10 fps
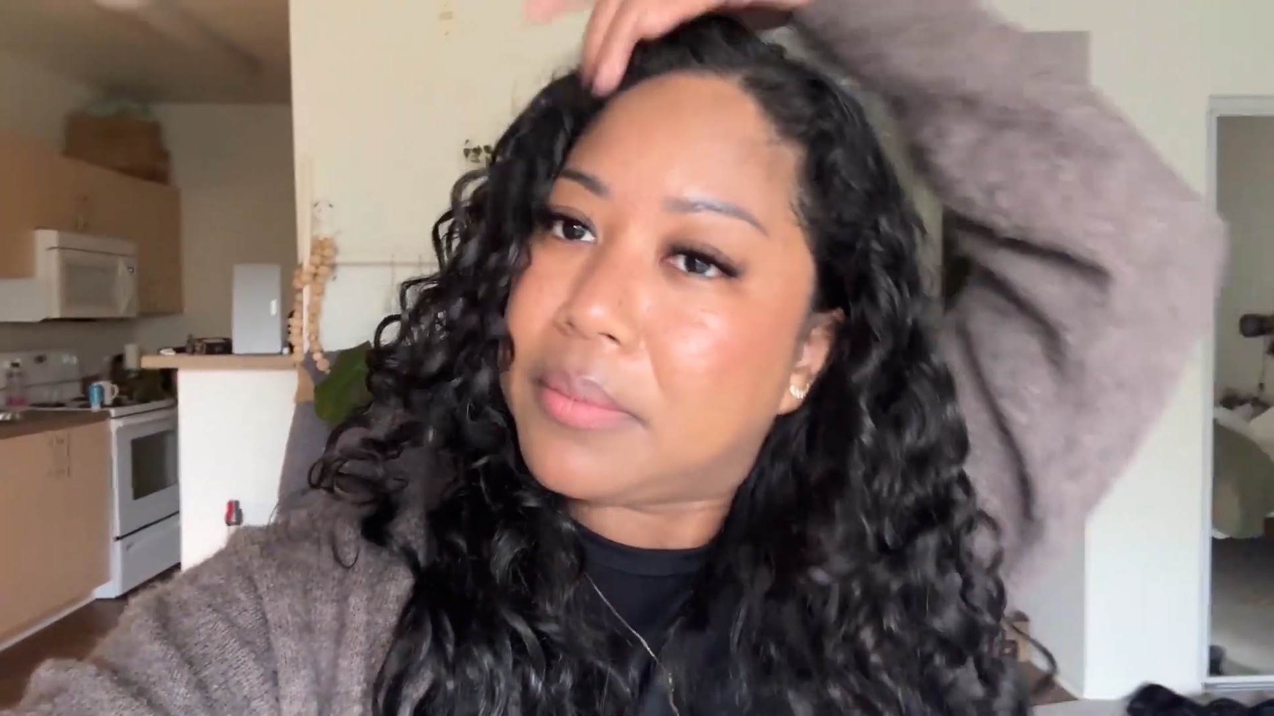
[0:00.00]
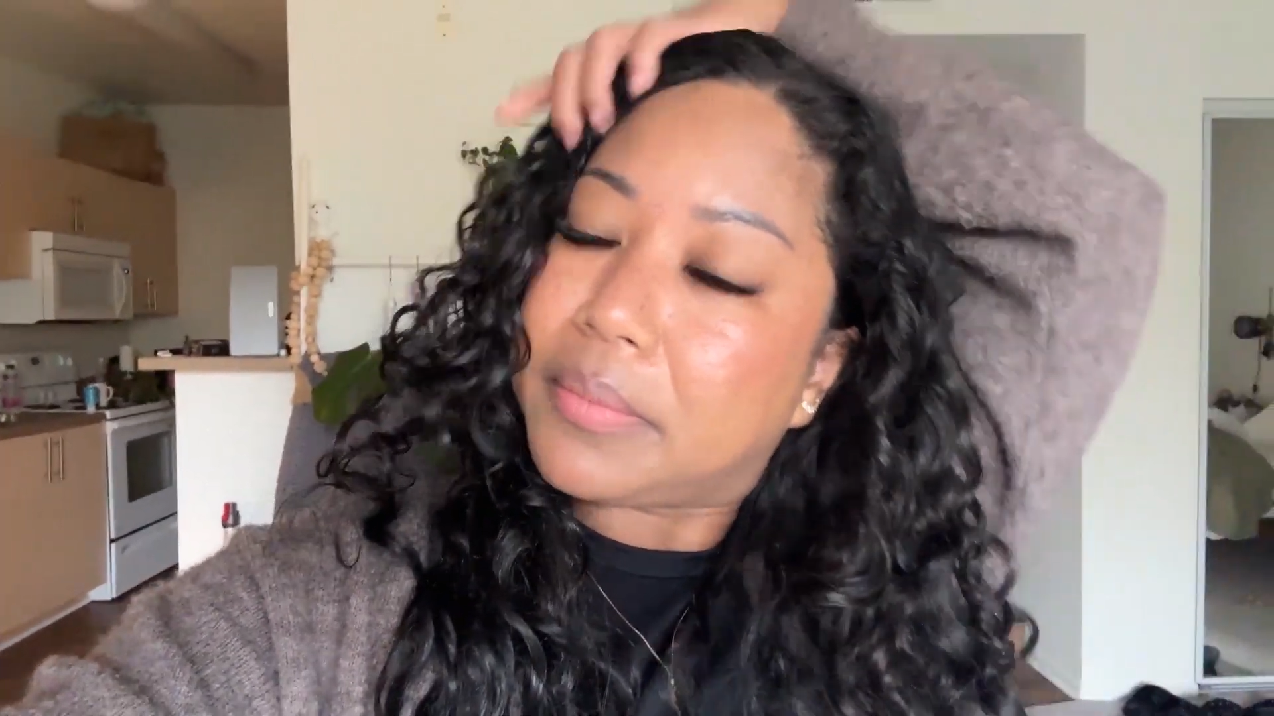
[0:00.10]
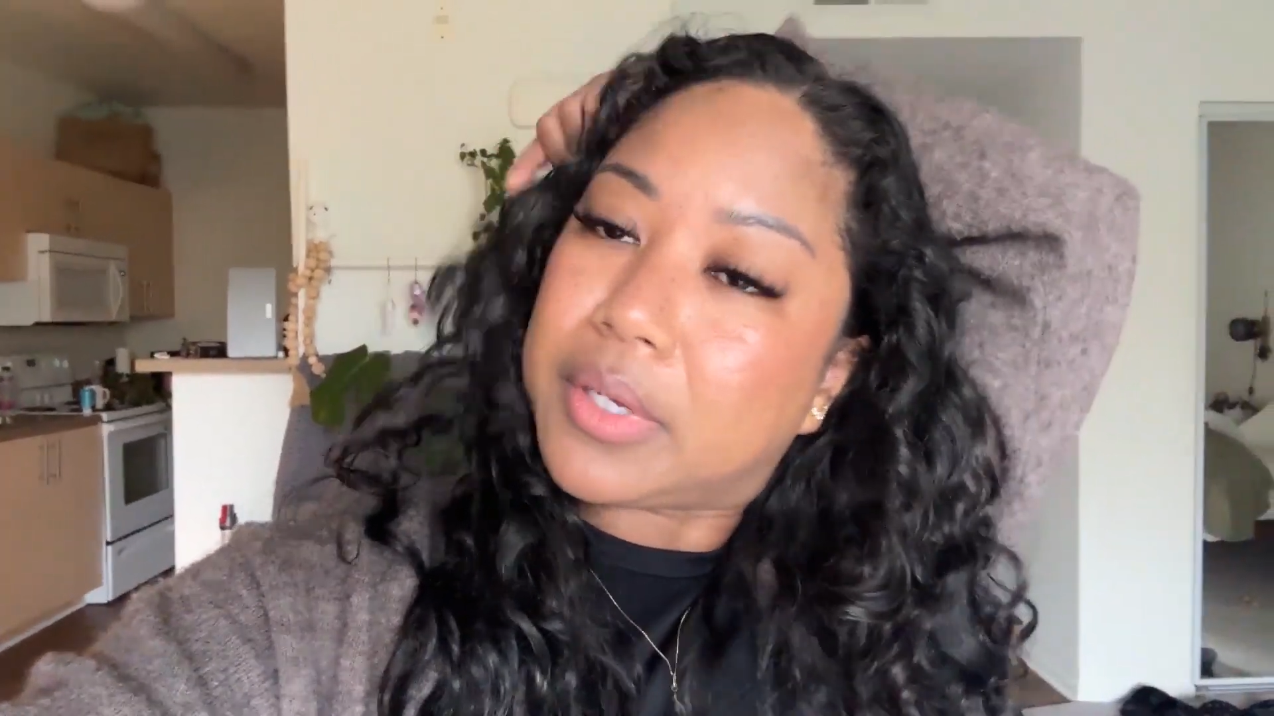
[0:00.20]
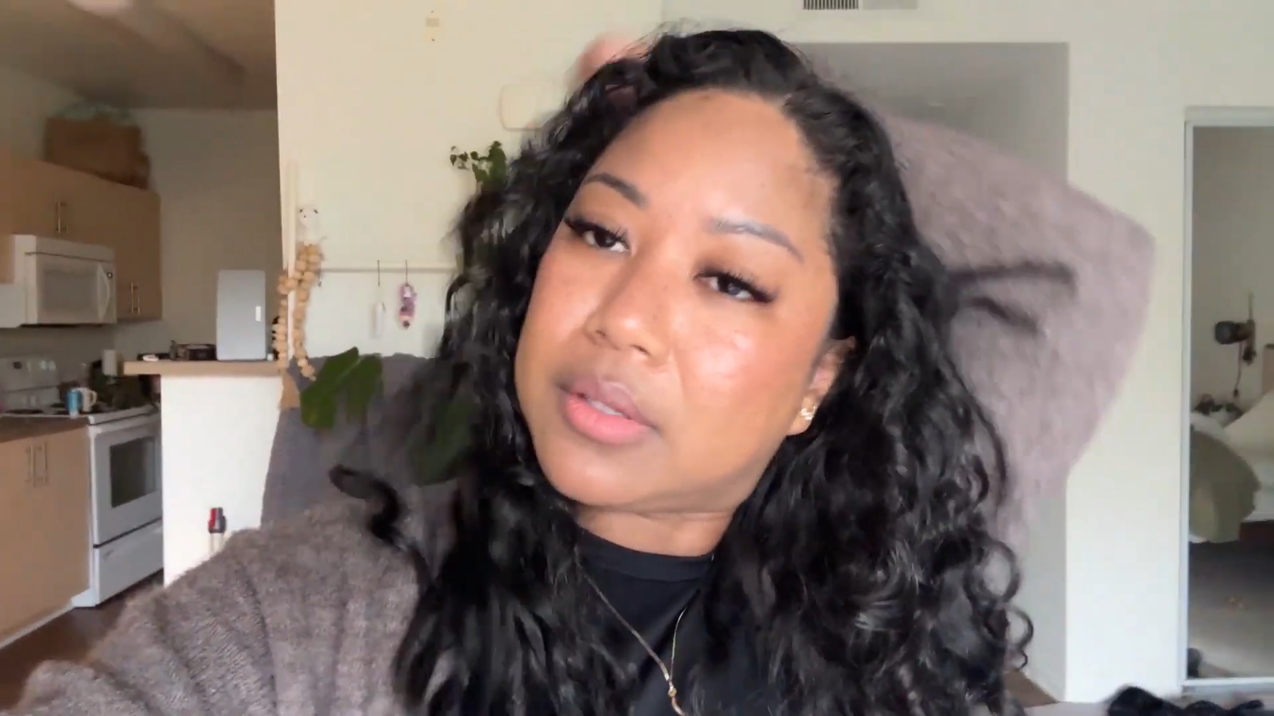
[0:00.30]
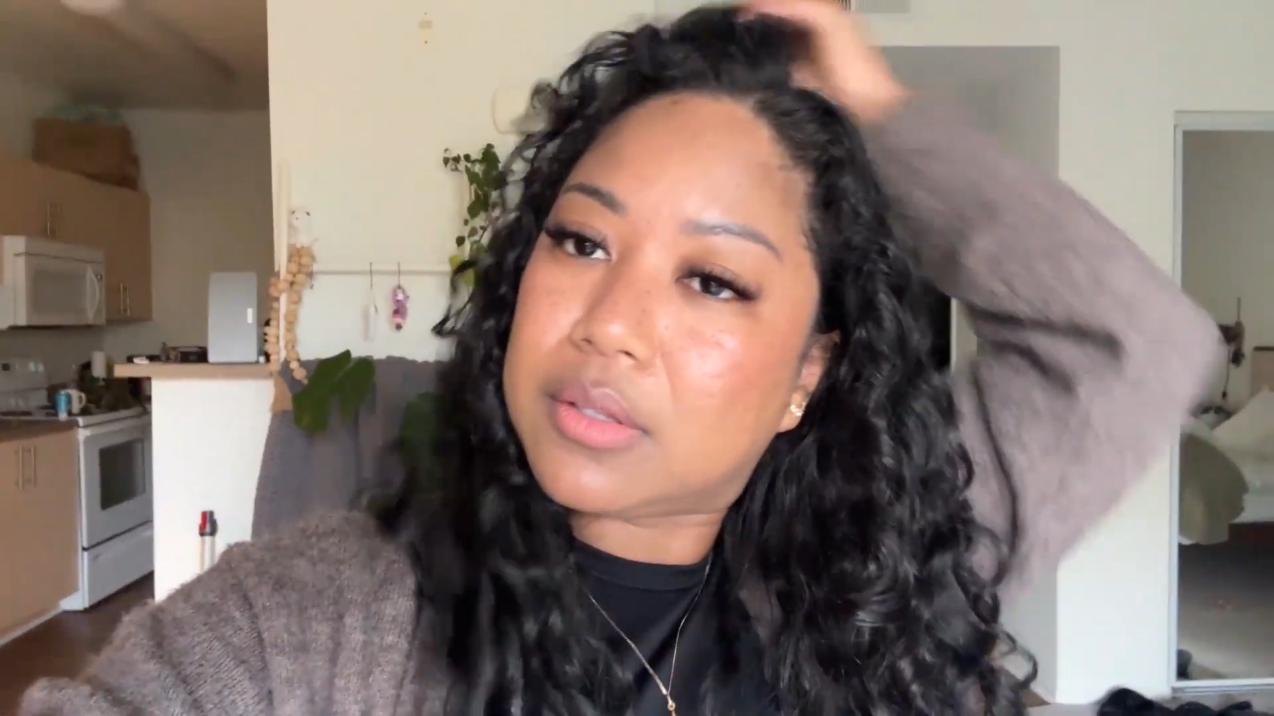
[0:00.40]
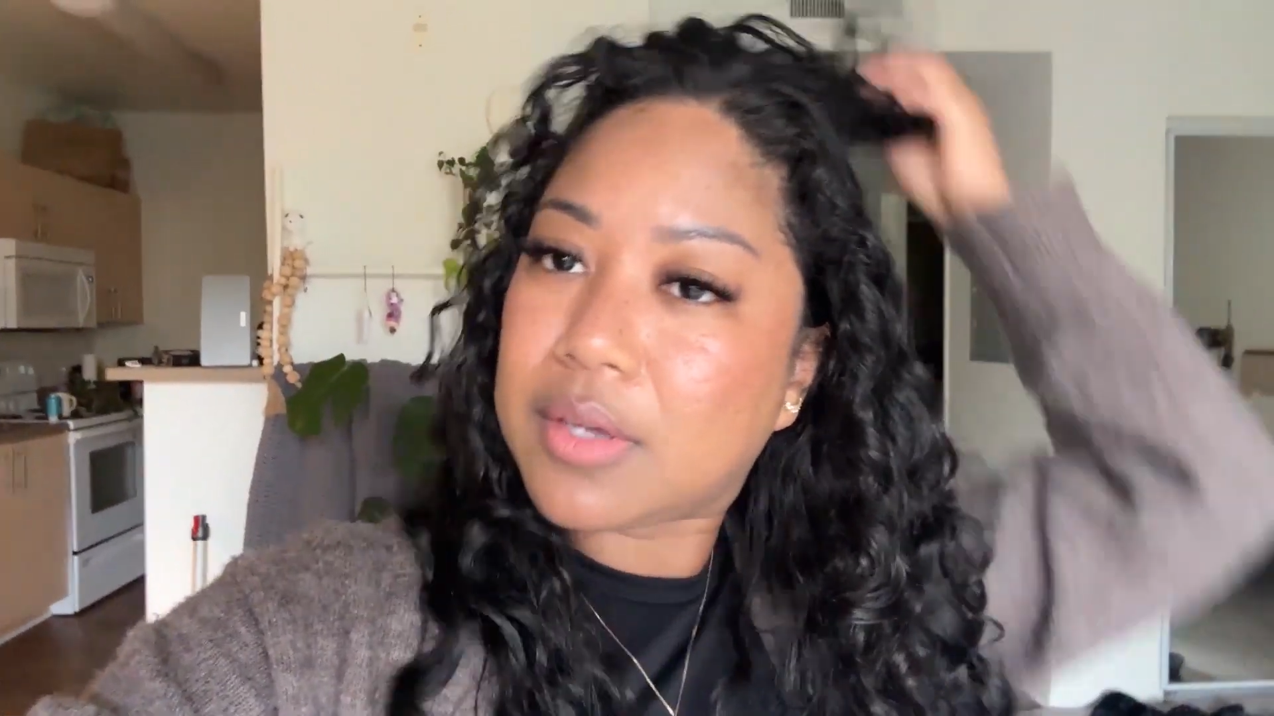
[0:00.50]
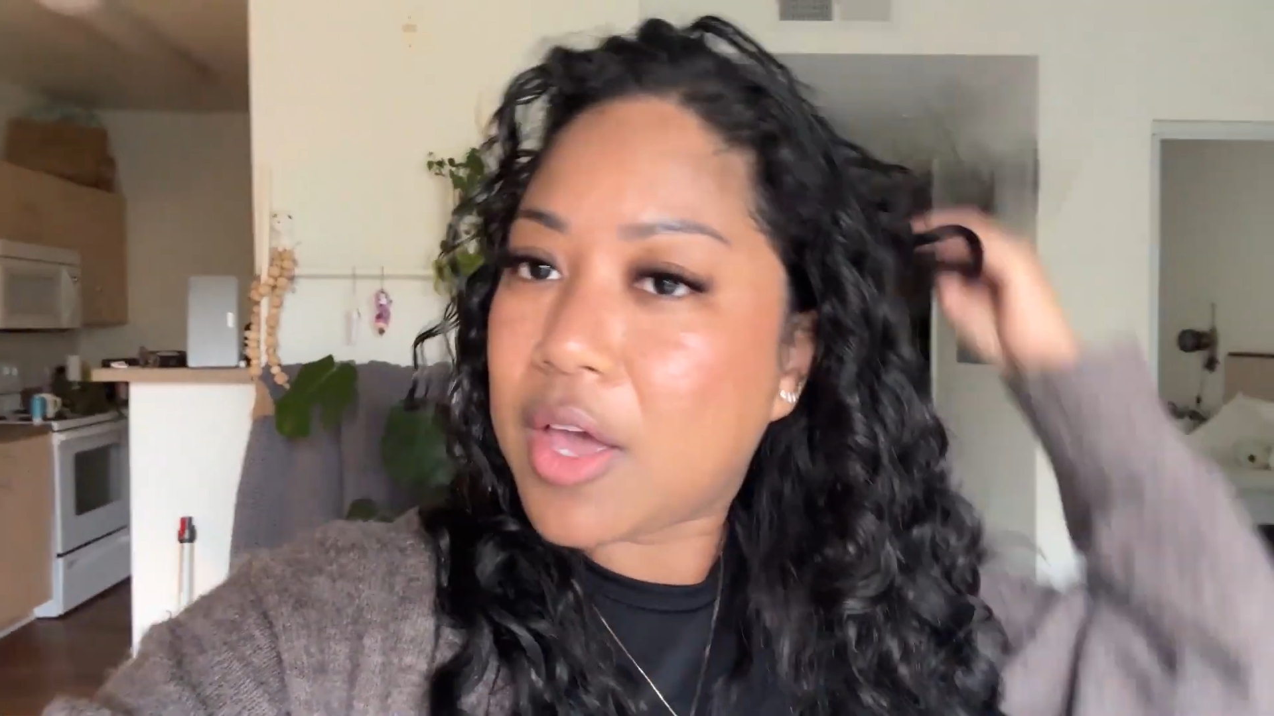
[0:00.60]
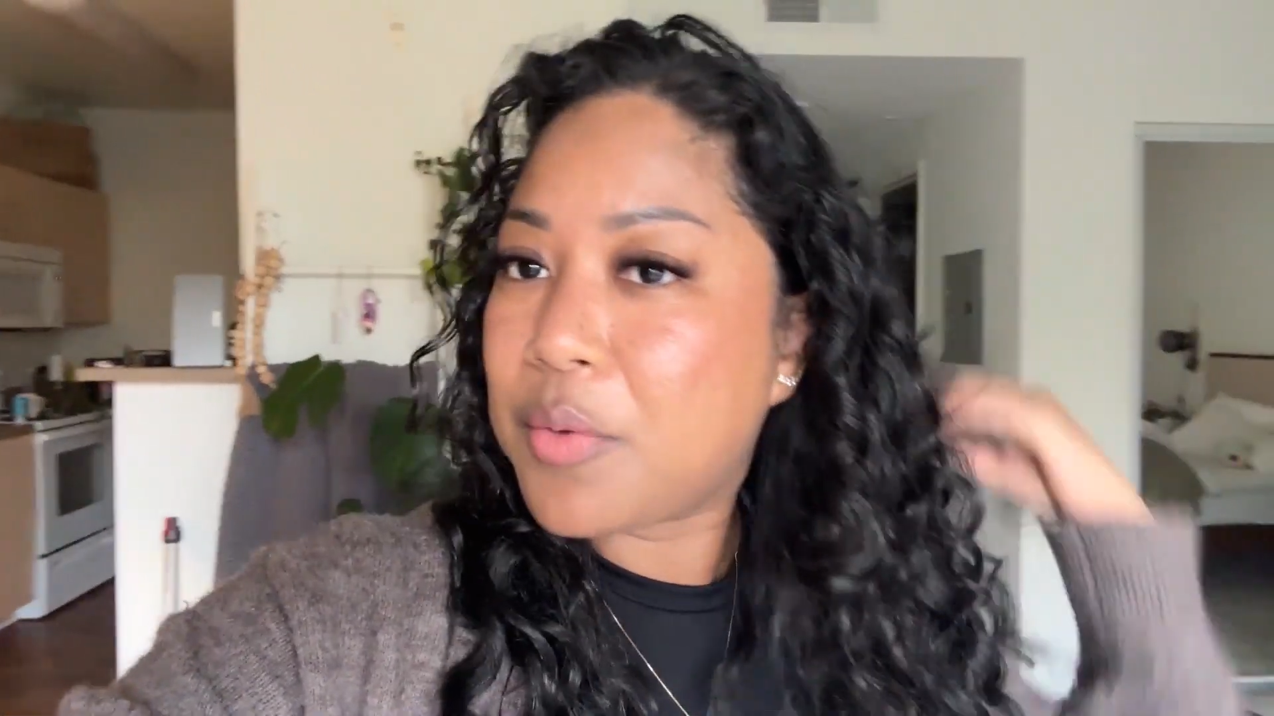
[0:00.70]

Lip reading: But look how